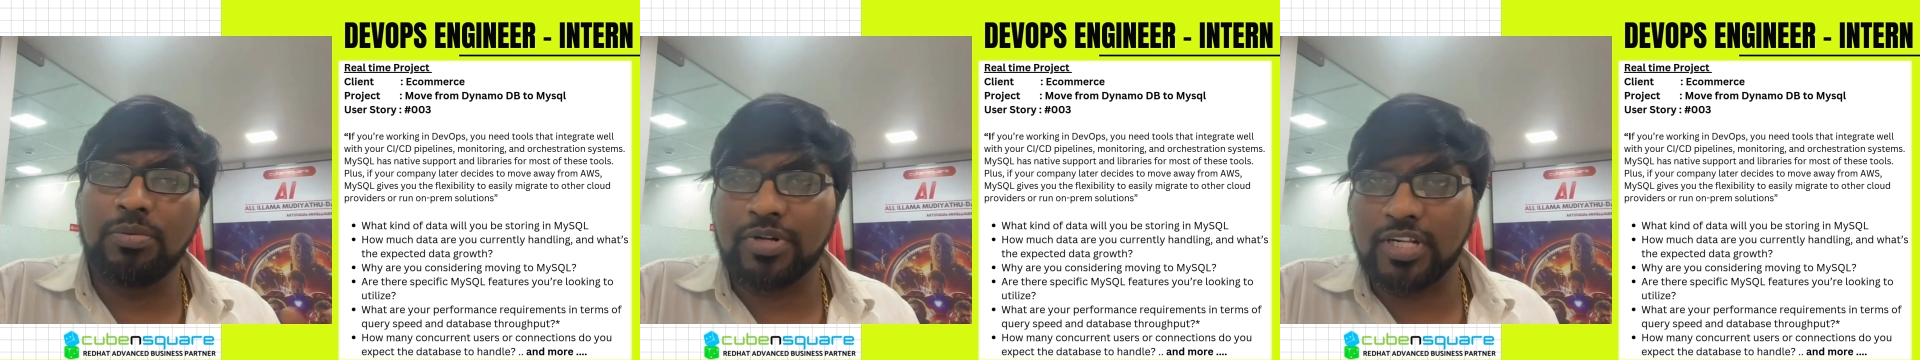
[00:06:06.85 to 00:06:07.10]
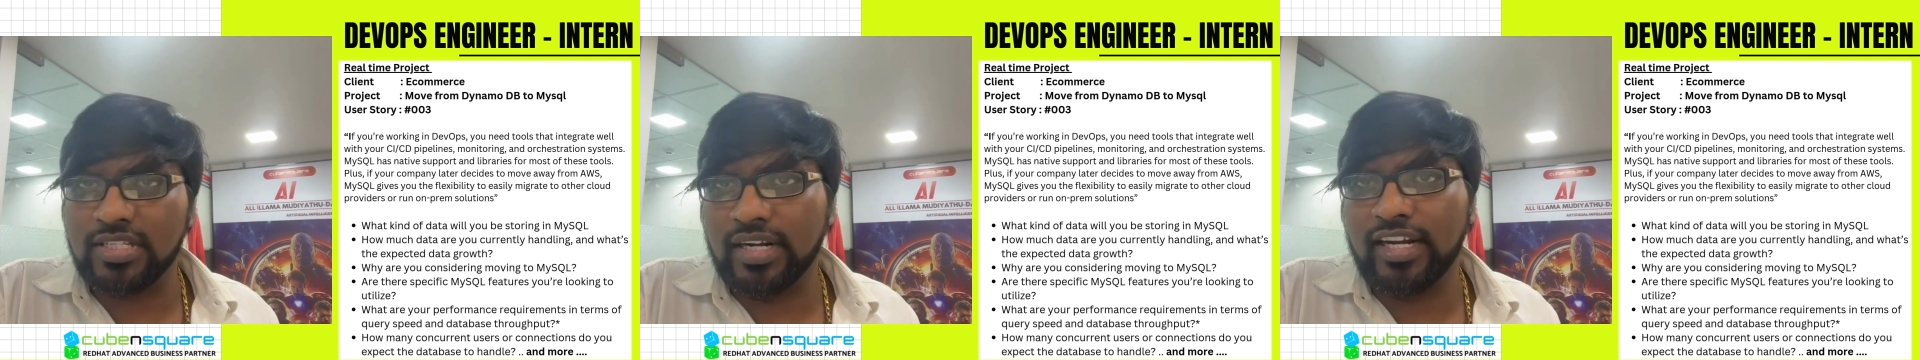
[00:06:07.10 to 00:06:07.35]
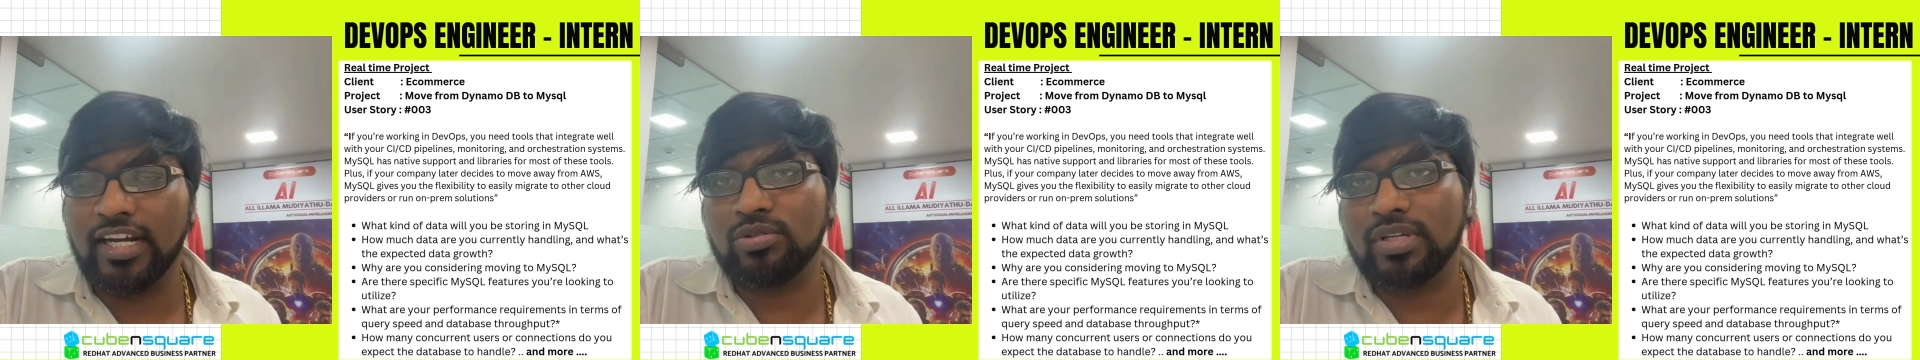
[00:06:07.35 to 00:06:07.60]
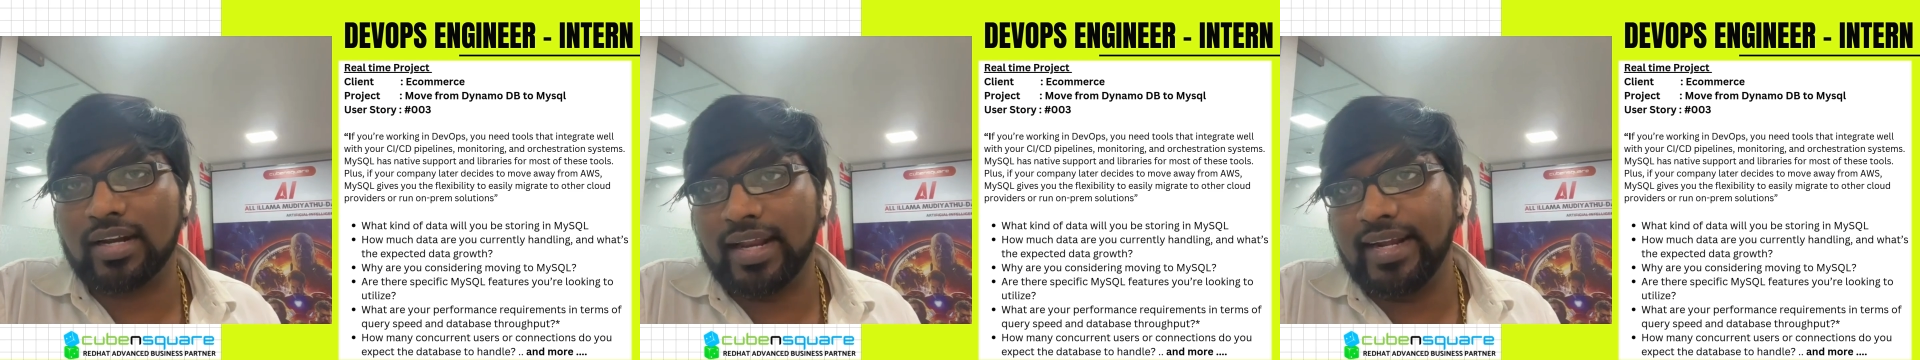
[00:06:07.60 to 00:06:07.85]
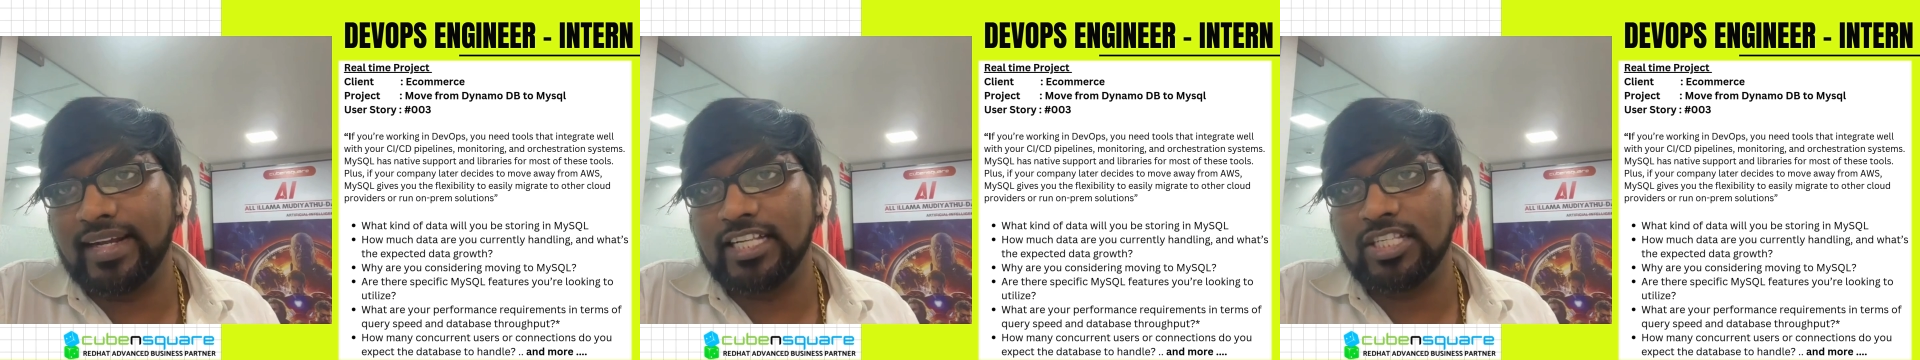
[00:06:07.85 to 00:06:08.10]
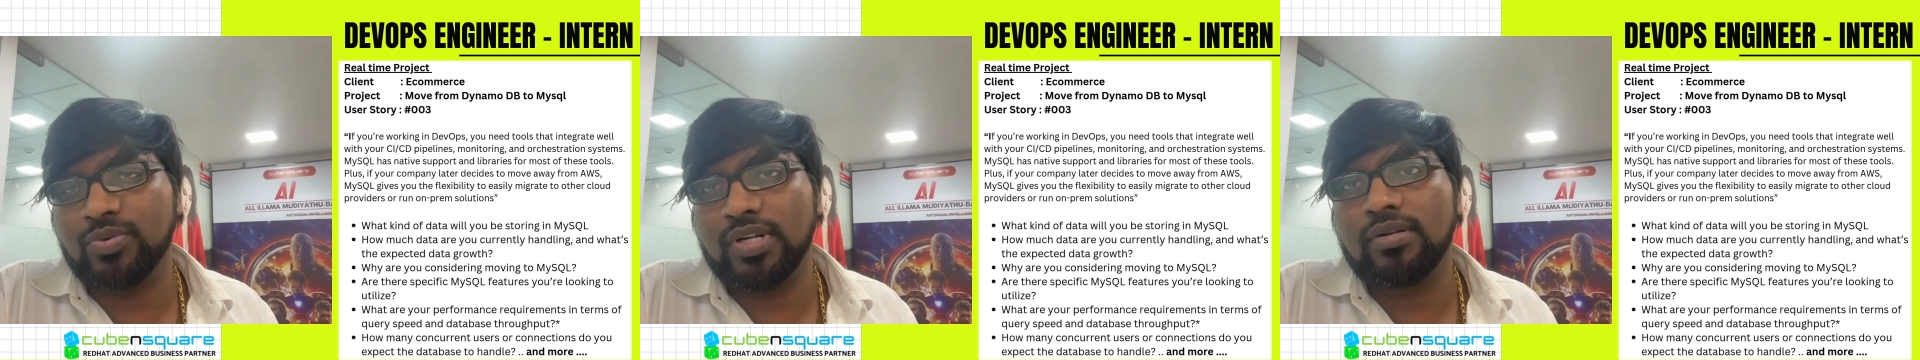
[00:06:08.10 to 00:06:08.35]
presenting to the client as
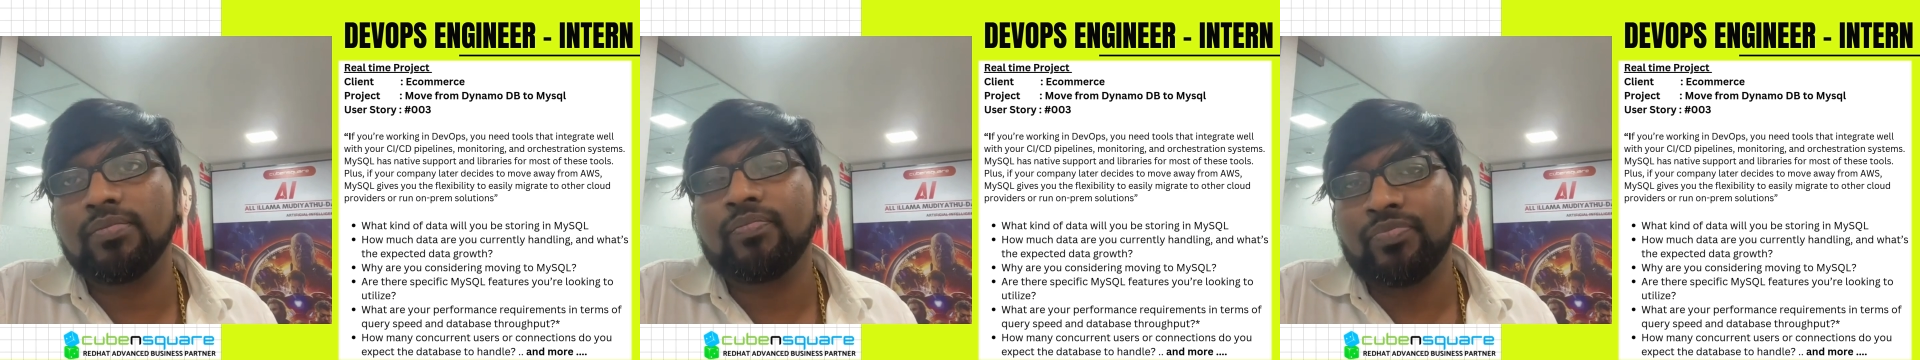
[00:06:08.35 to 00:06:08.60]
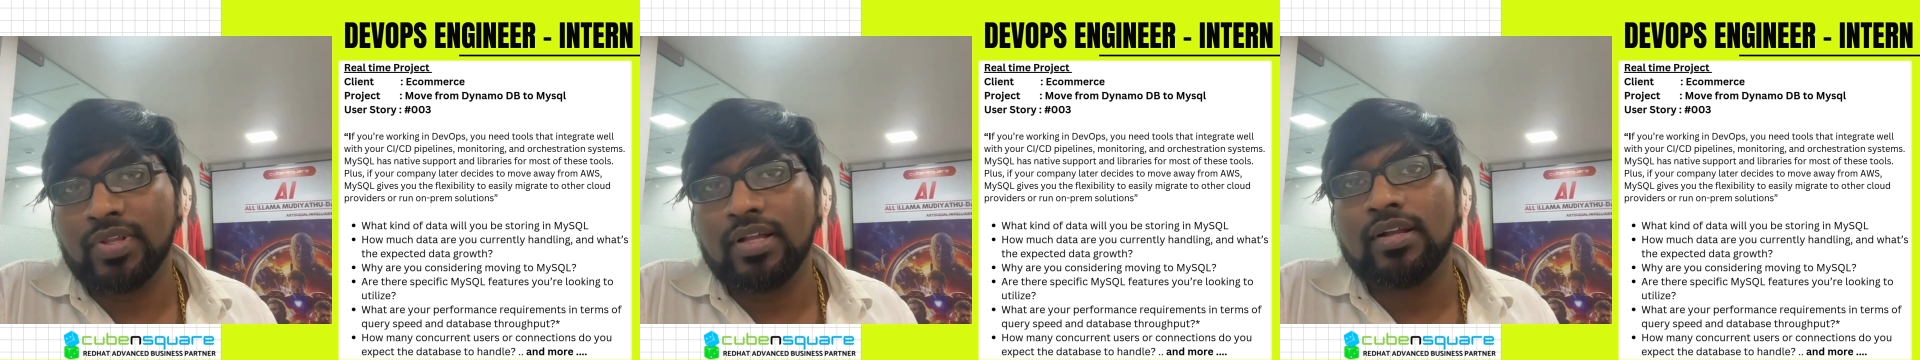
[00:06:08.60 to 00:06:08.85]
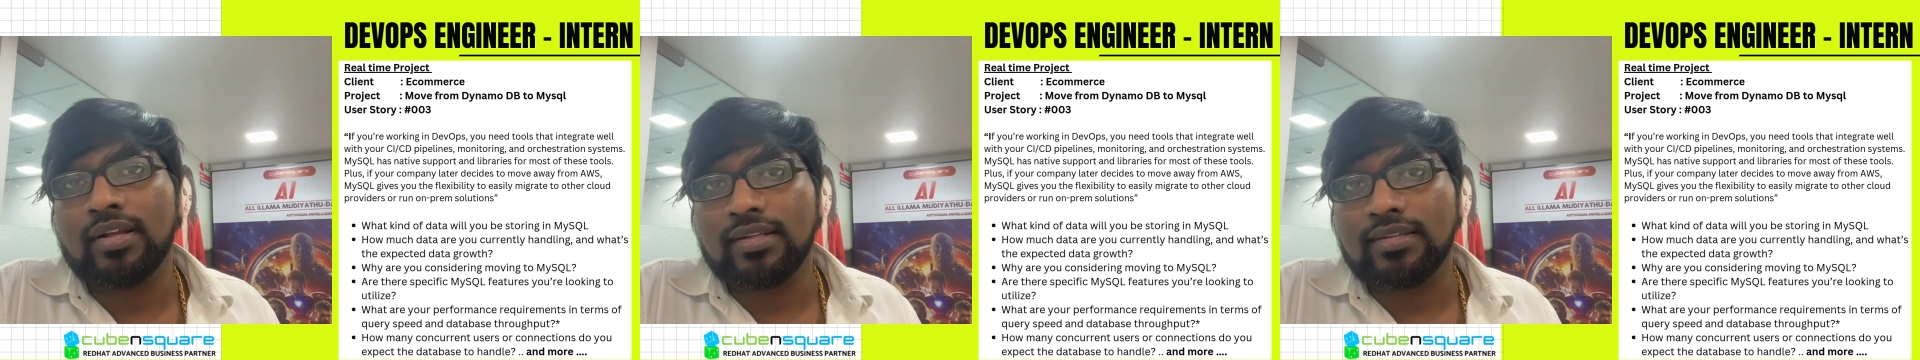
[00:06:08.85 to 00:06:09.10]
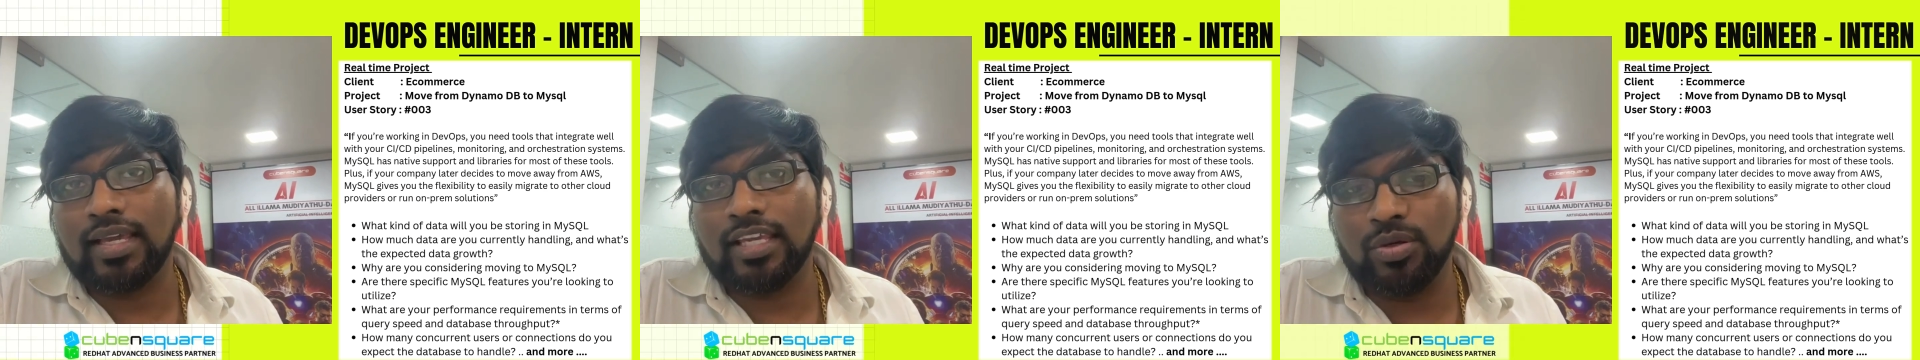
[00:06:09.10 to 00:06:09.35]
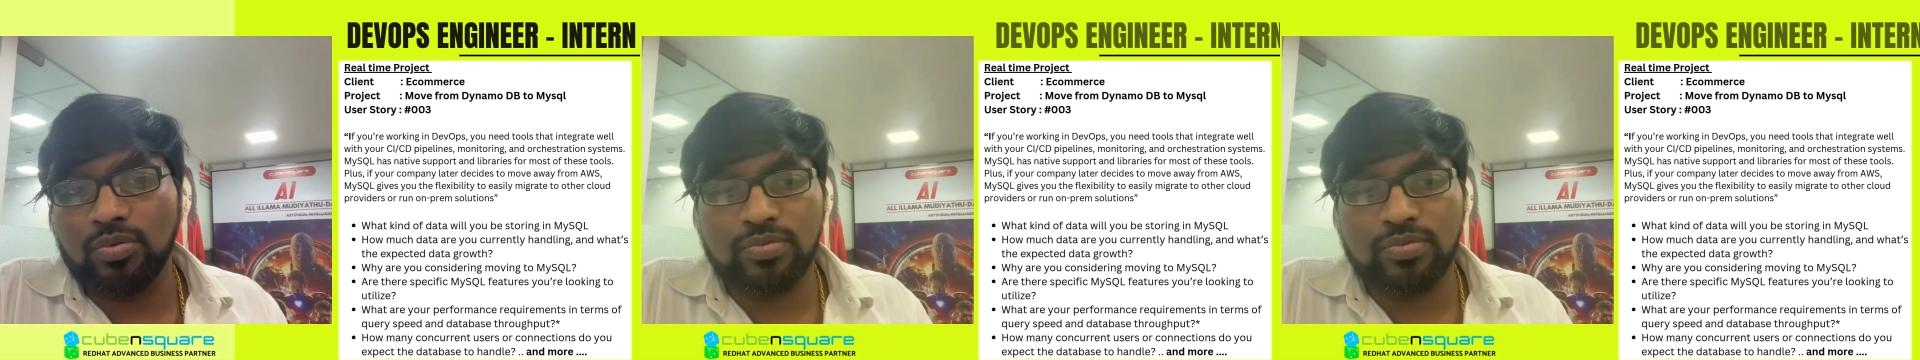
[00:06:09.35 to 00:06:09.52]
well. Thank you.